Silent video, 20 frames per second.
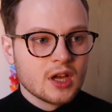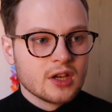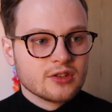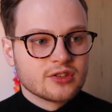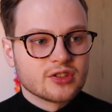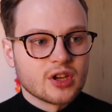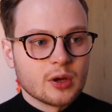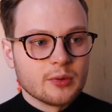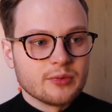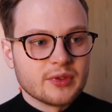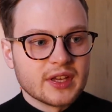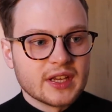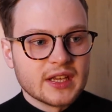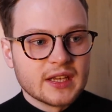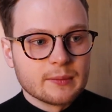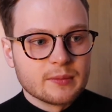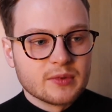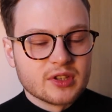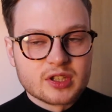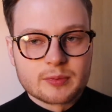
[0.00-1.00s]
So
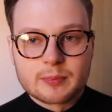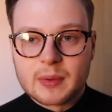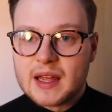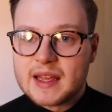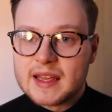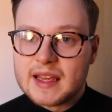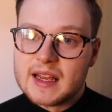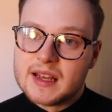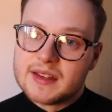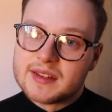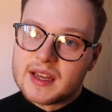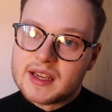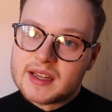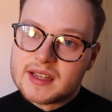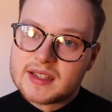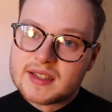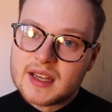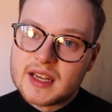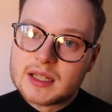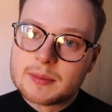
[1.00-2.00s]
the display is a
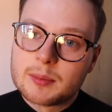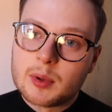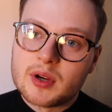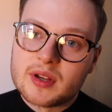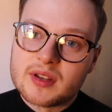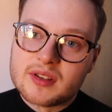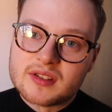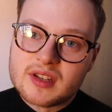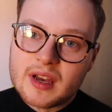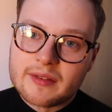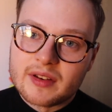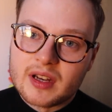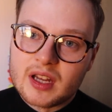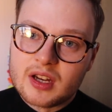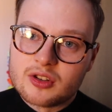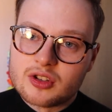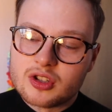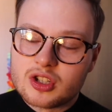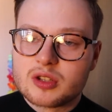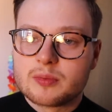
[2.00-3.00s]

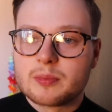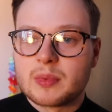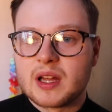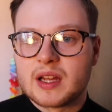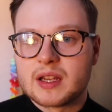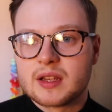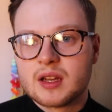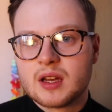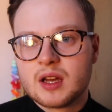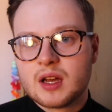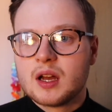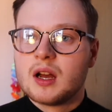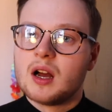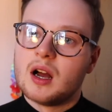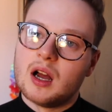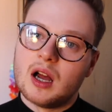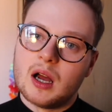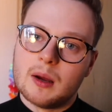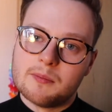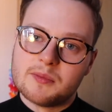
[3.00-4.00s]
6.7-inch display.
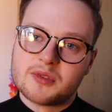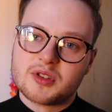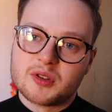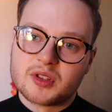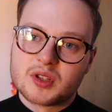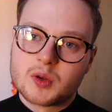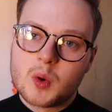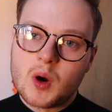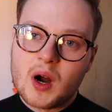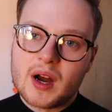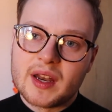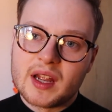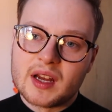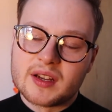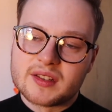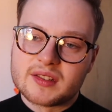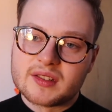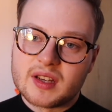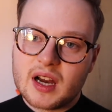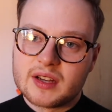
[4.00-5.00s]
So it's quite a
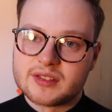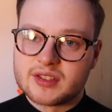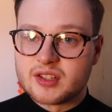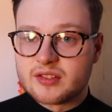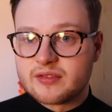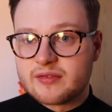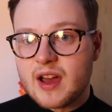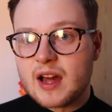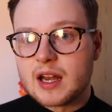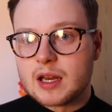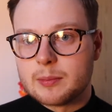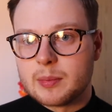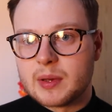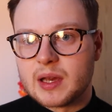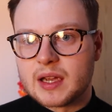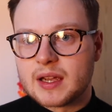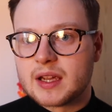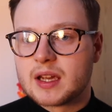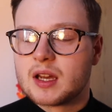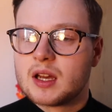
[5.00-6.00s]
nice size. It's fairly
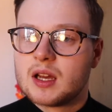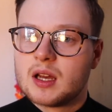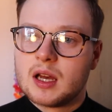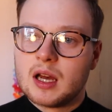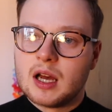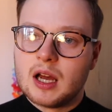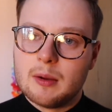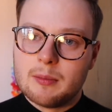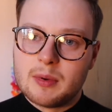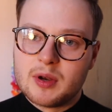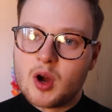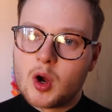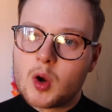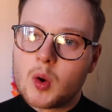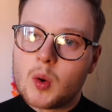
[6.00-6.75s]
big, but not